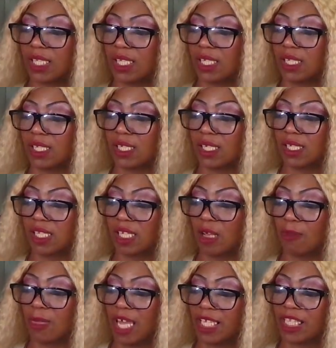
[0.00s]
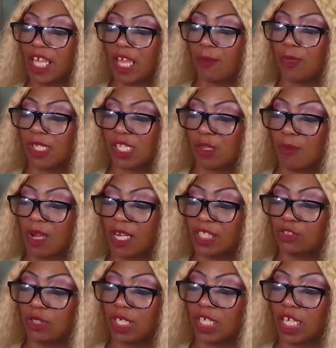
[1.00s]
sister, something like that. But
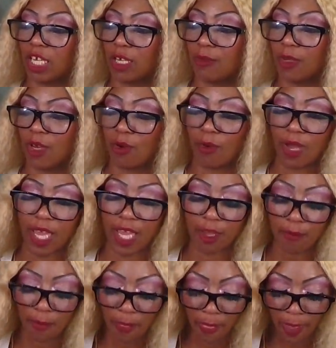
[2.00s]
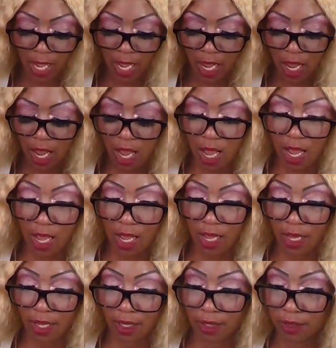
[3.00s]
somebody's trying to come your way uh,